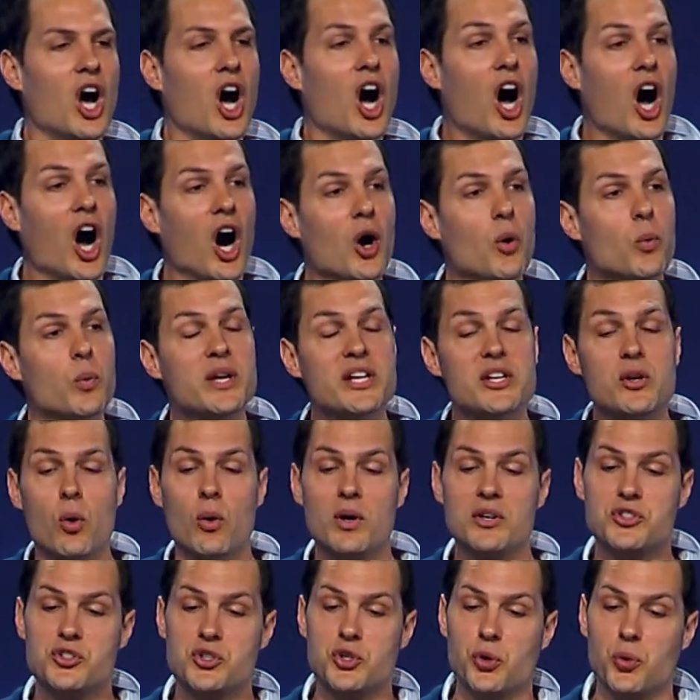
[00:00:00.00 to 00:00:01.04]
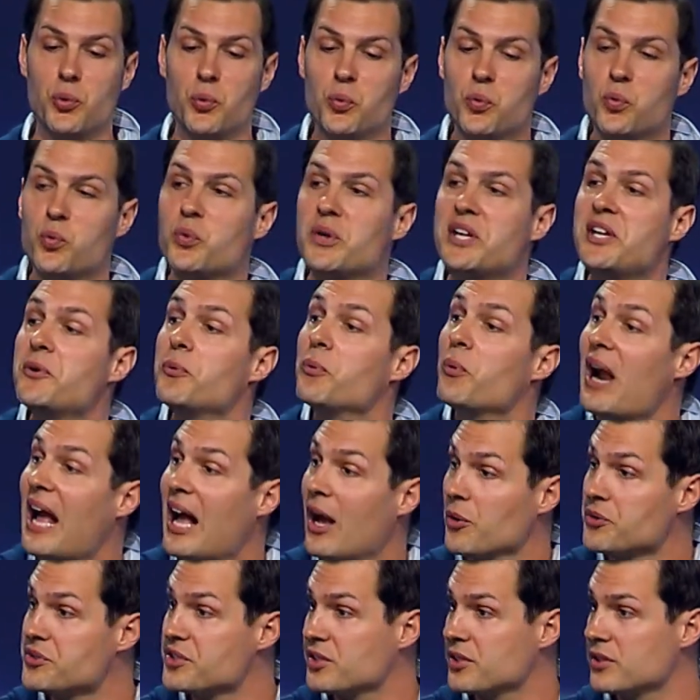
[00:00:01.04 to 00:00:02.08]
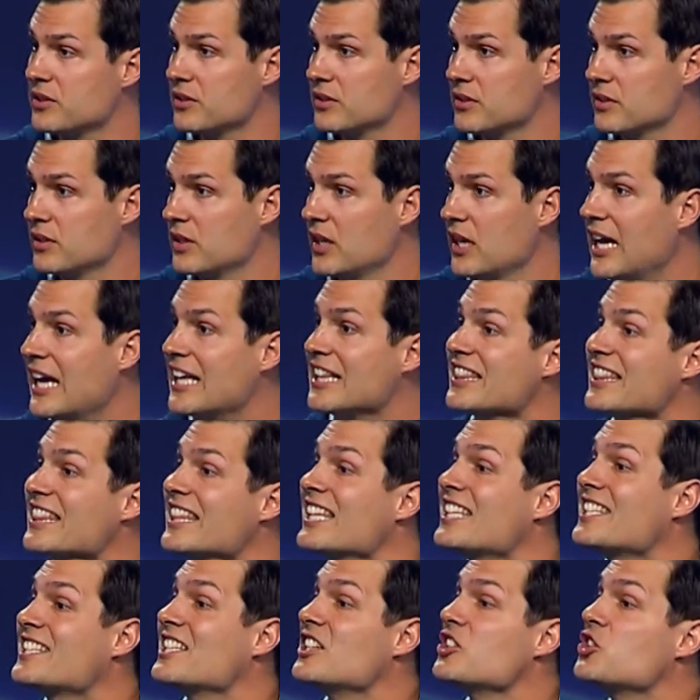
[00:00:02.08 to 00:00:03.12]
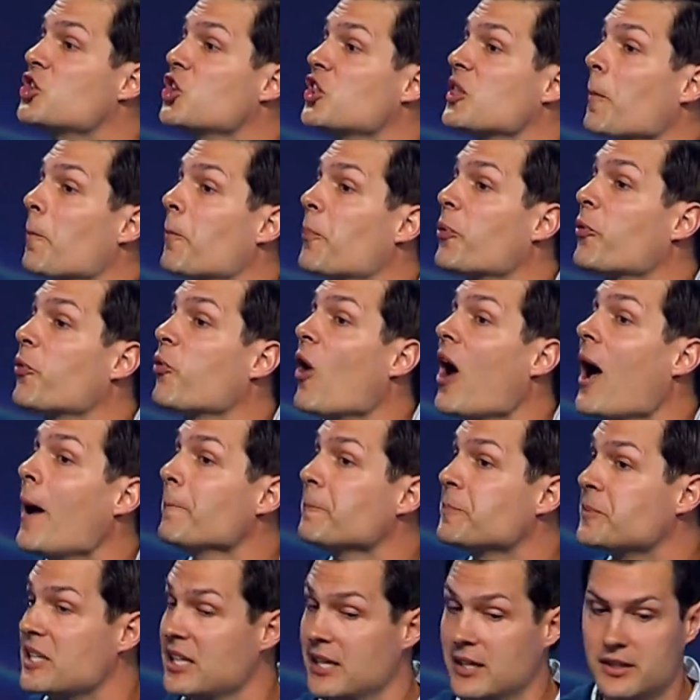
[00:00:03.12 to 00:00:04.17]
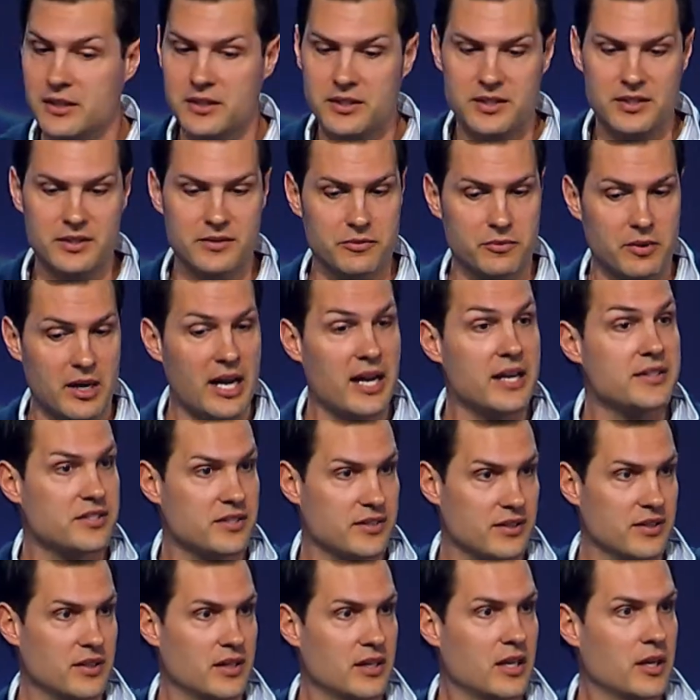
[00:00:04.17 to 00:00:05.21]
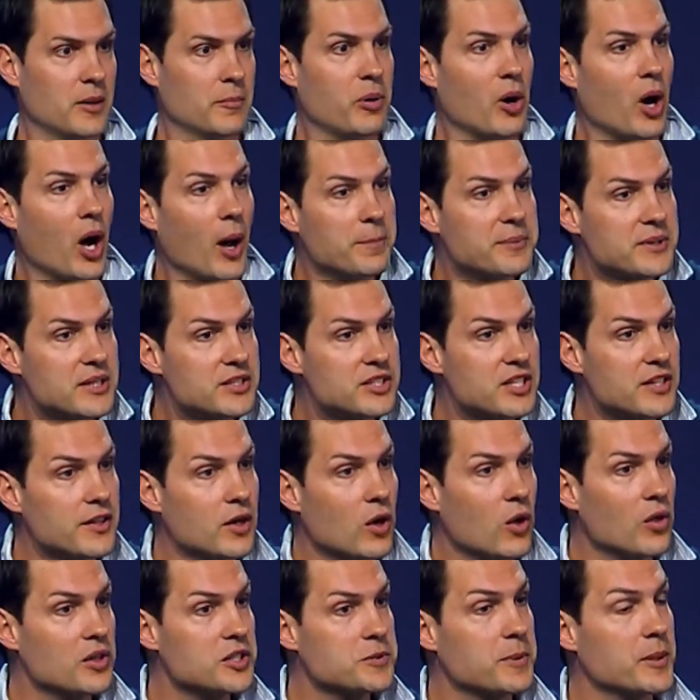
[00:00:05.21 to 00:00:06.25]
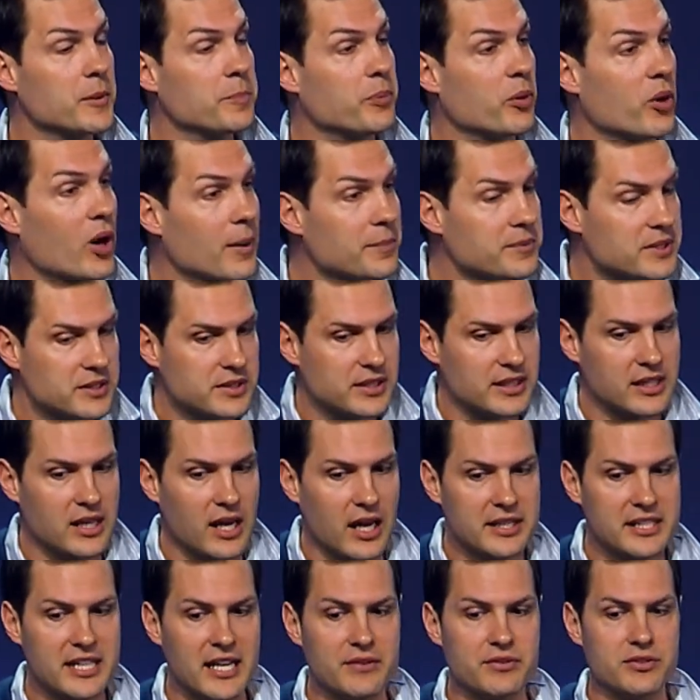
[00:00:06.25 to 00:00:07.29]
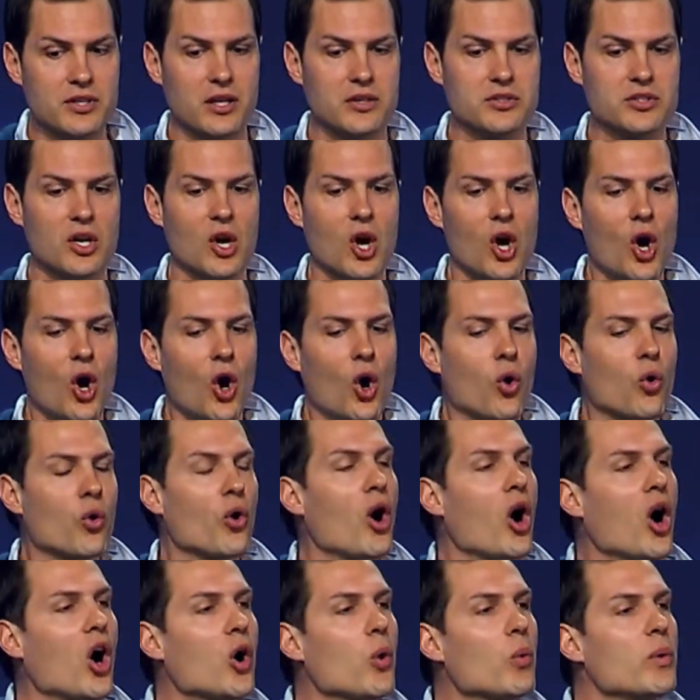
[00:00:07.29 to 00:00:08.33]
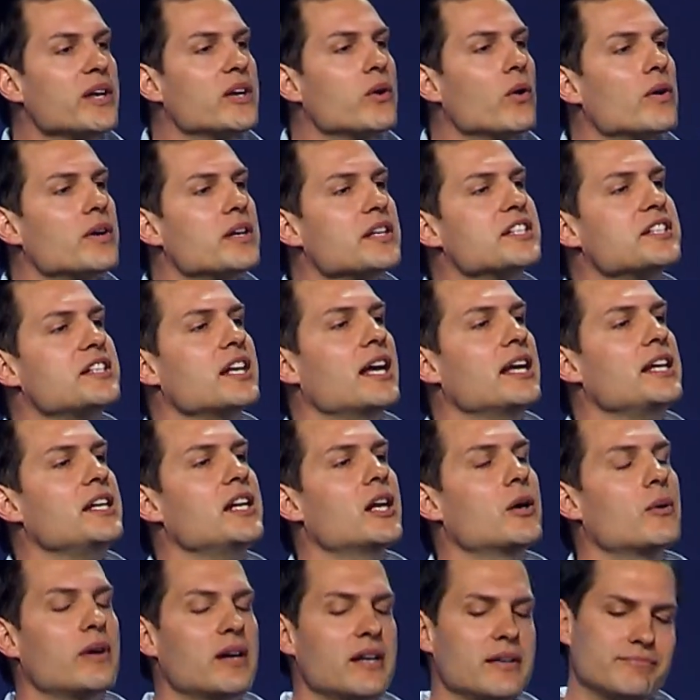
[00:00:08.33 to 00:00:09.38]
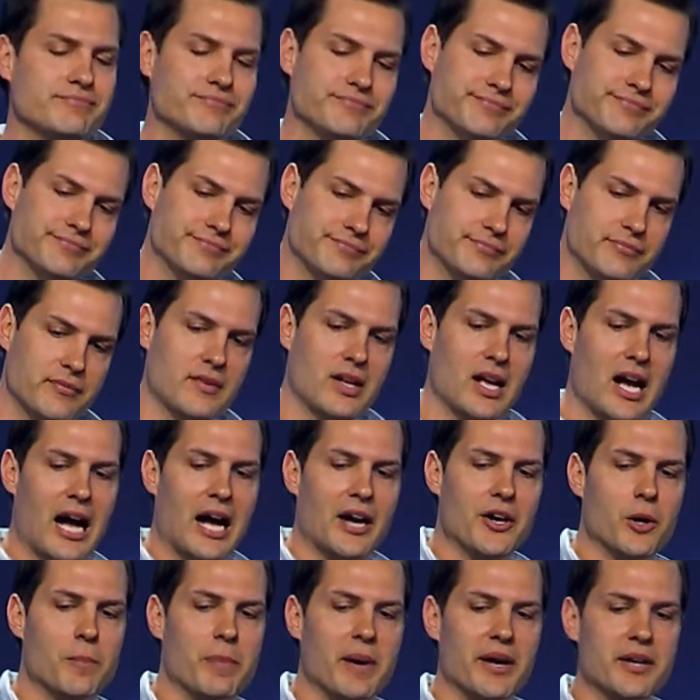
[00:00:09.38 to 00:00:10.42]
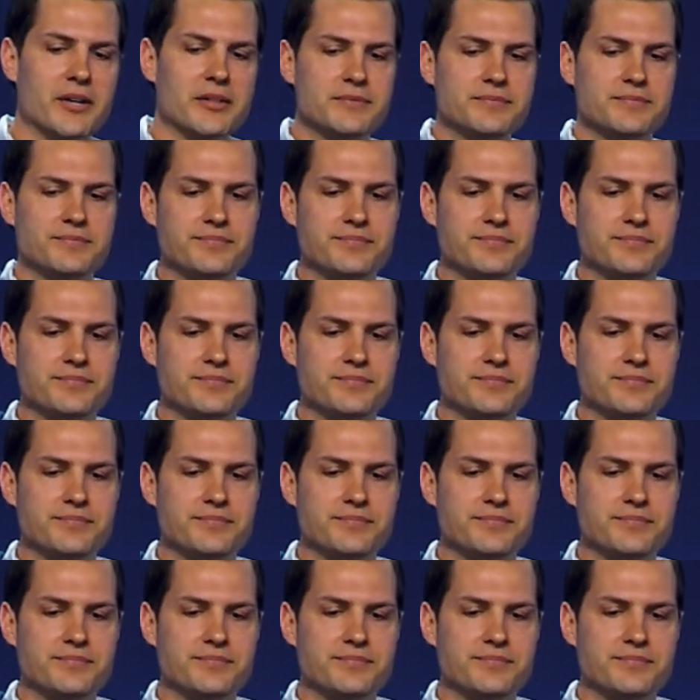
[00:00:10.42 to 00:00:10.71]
Are we going to reroute and listen to the promptings, right? Promptings of the Holy Spirit, promptings that God gives us, or are we going to say, you know what? I know better.